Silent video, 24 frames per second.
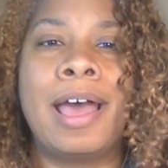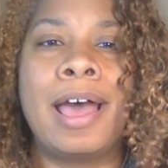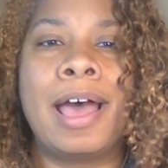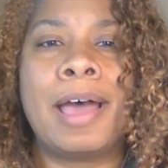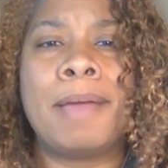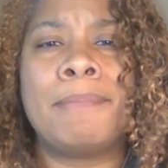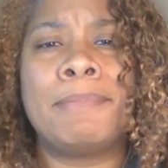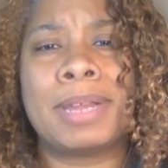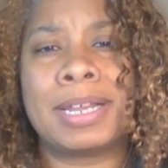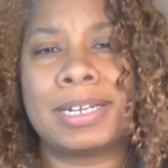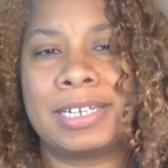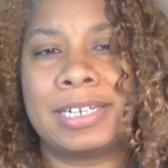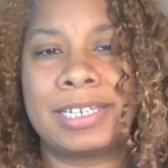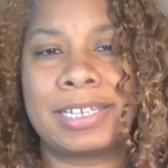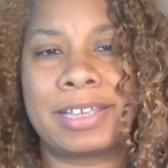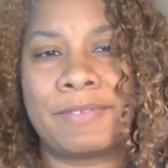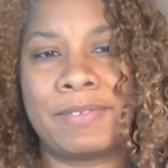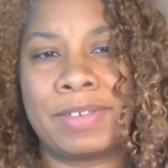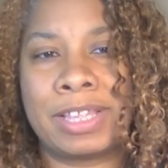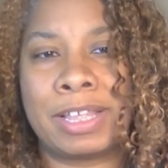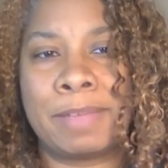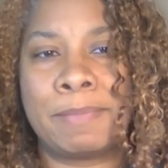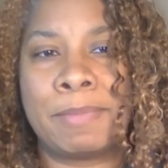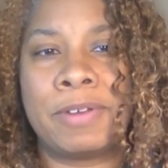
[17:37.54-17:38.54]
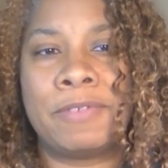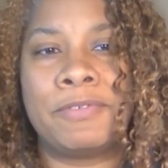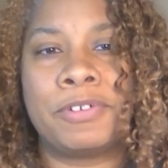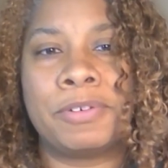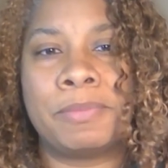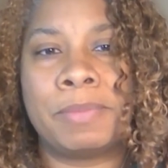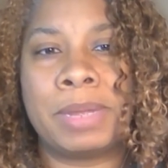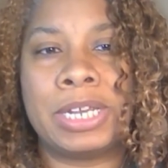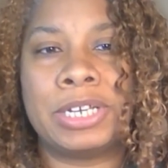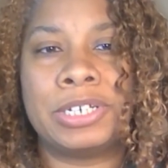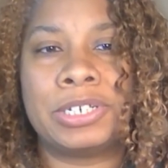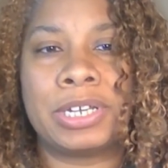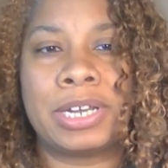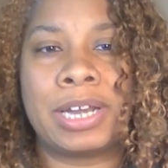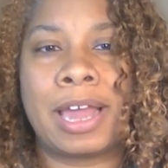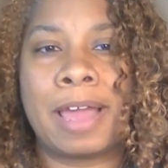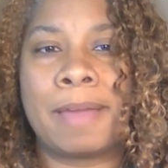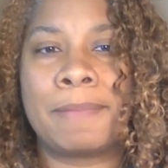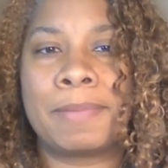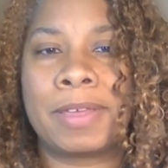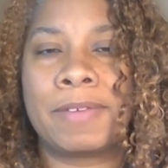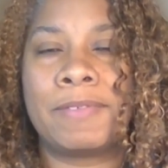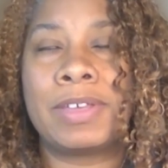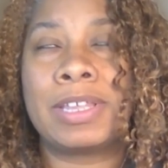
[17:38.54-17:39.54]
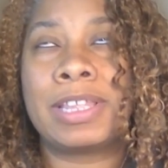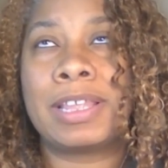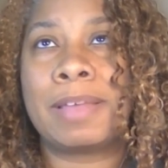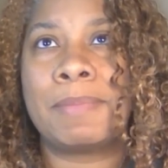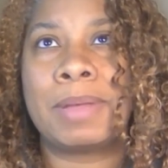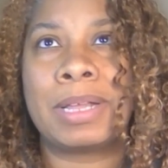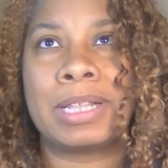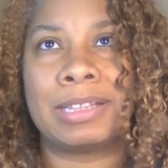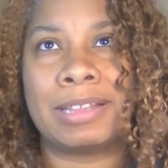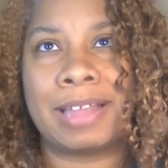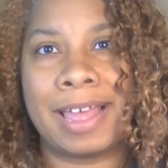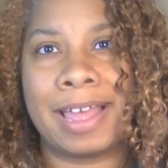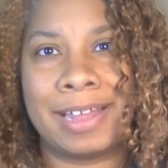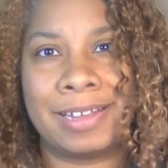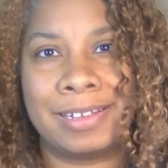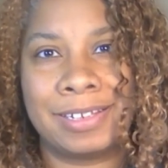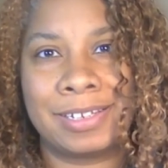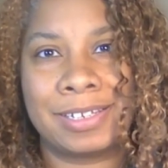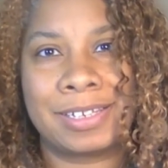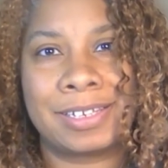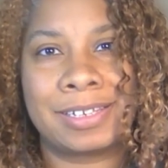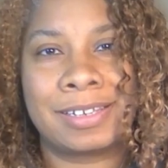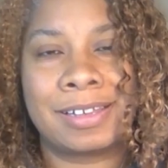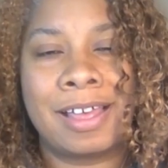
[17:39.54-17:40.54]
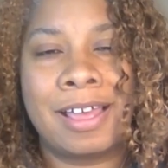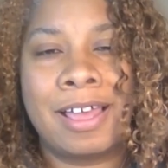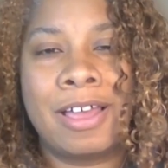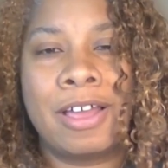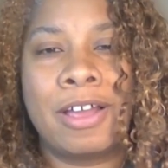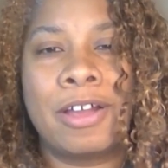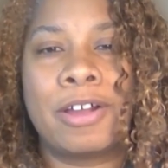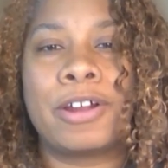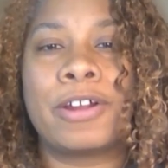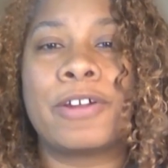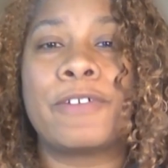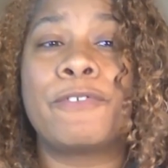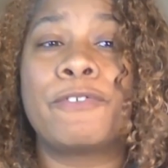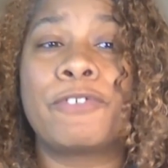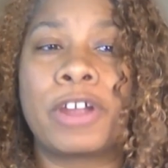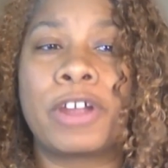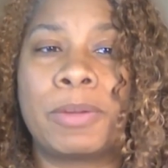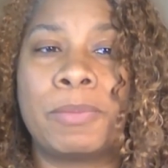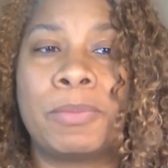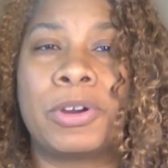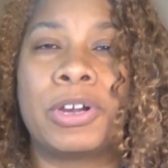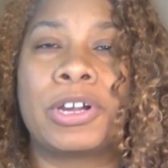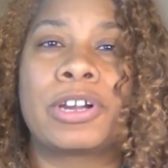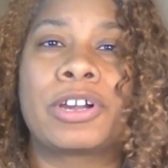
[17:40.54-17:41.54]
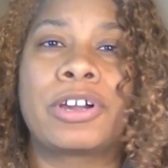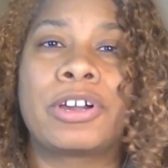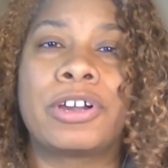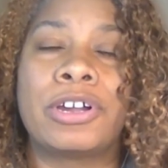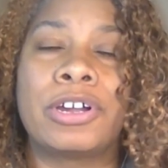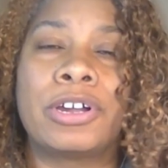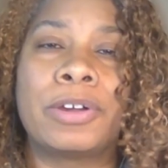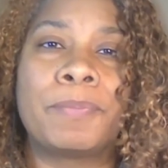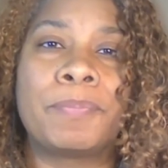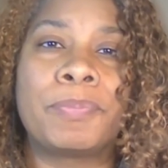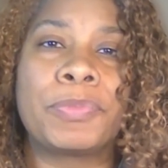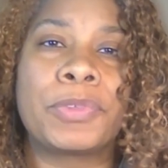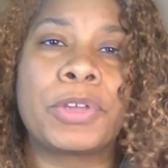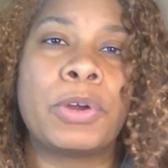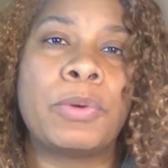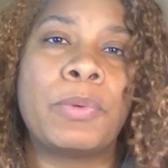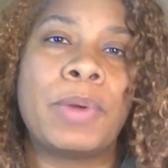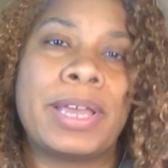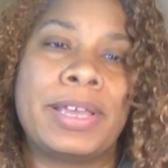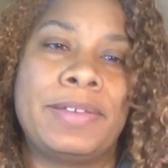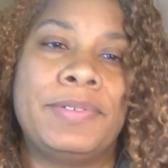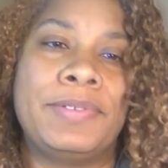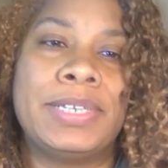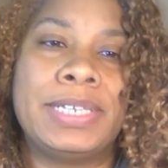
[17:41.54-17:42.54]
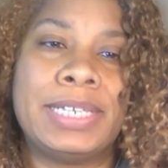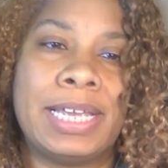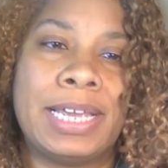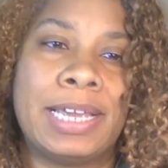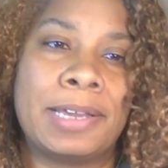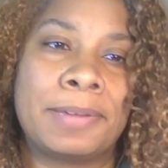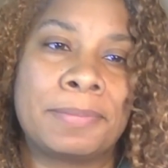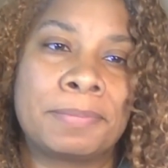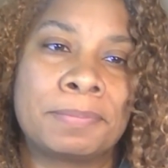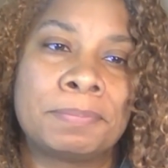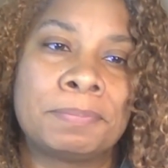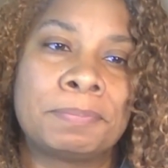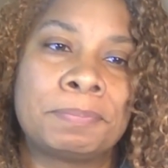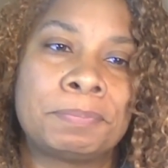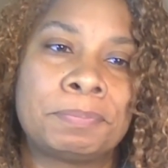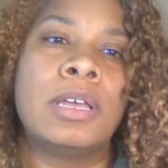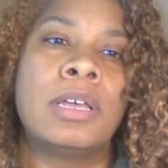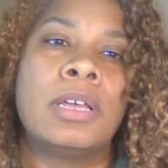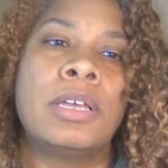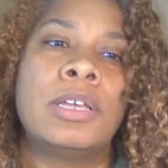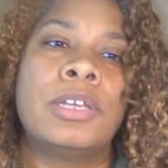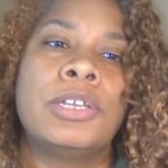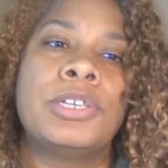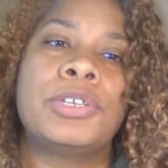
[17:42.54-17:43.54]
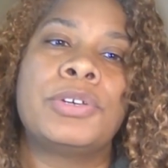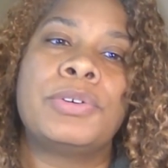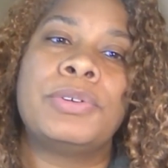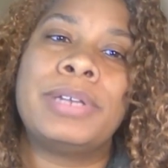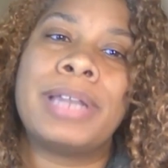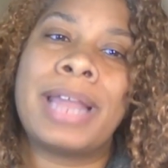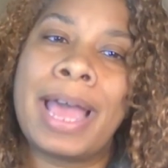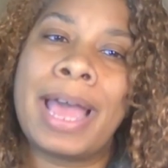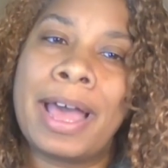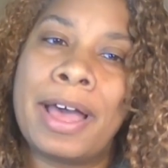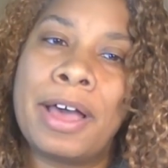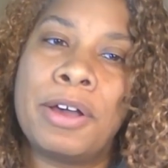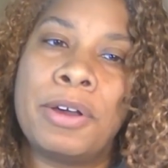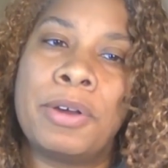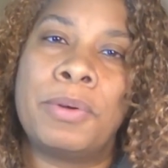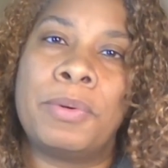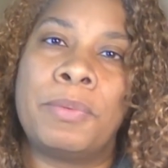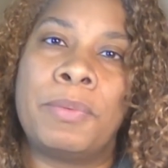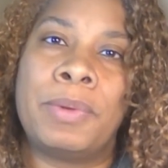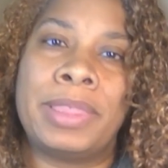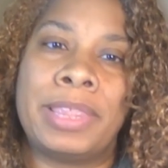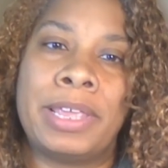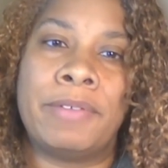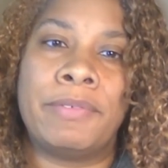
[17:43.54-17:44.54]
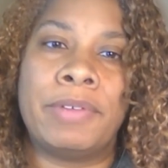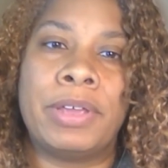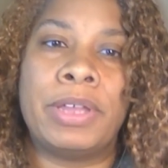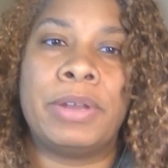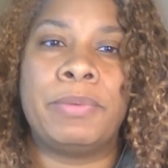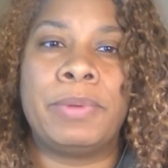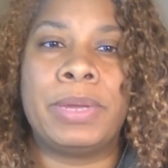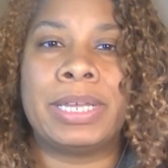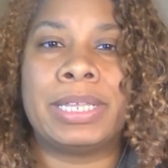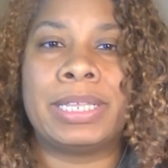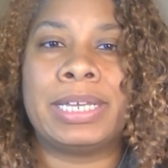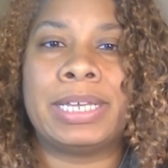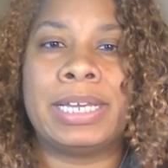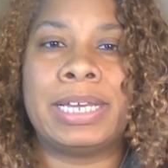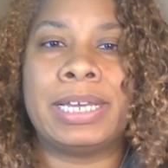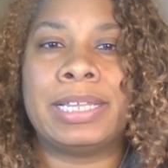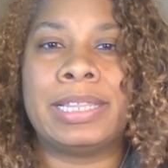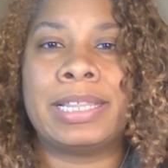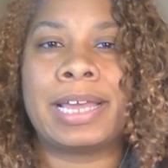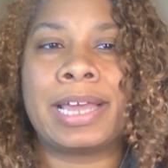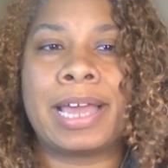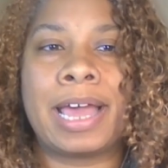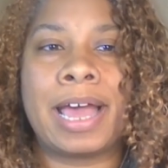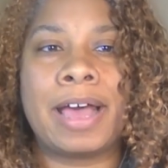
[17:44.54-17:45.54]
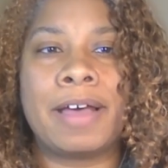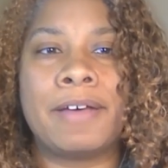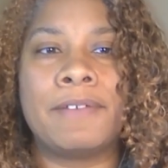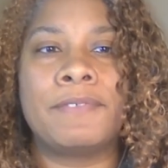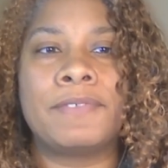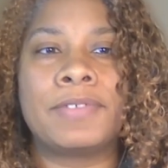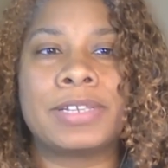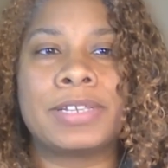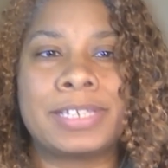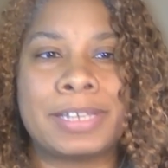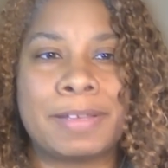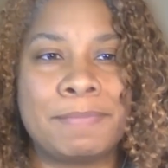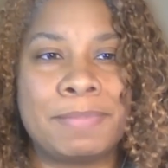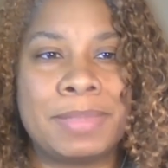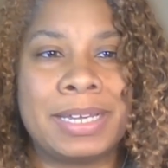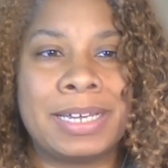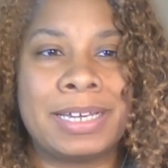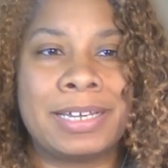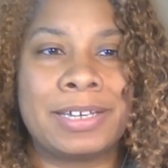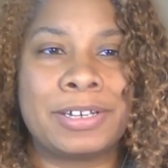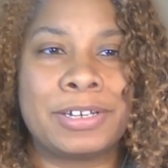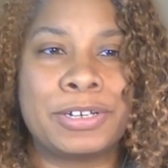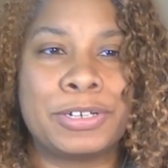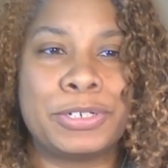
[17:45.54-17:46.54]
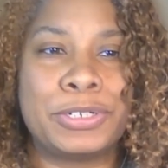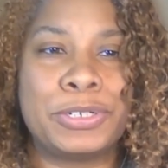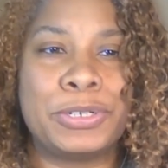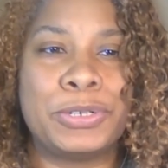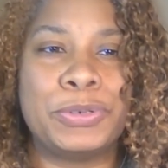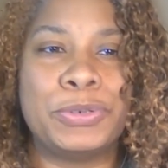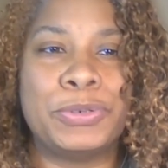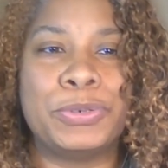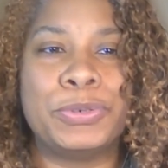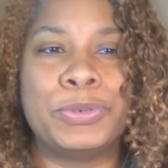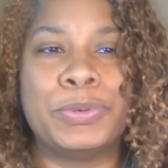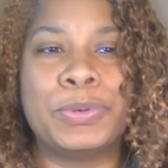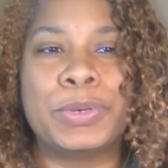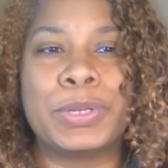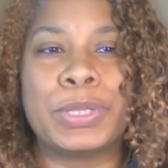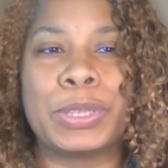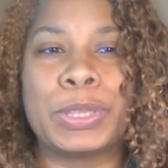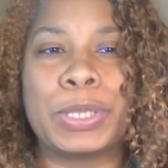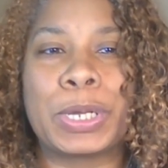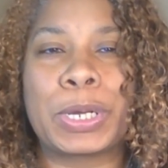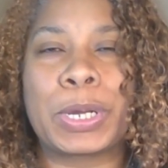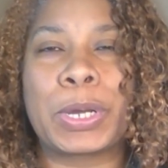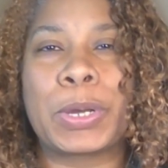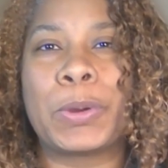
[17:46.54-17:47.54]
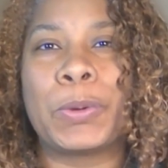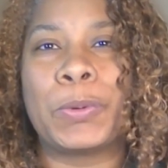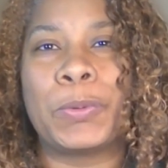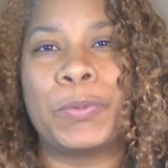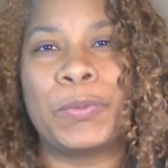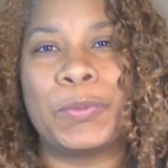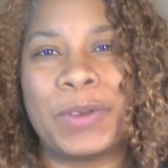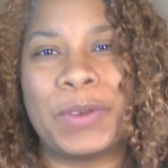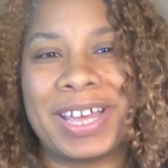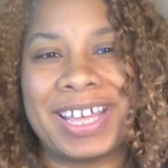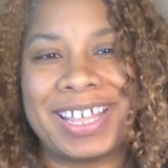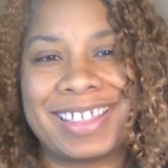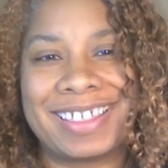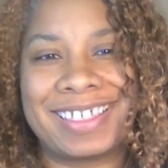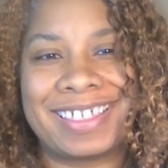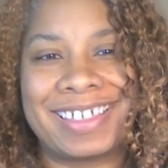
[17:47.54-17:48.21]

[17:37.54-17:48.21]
I'm not just giving them information, I'm giving them a lens or a framework or a way of seeing. So now when they read Wheatley, they have something to look with.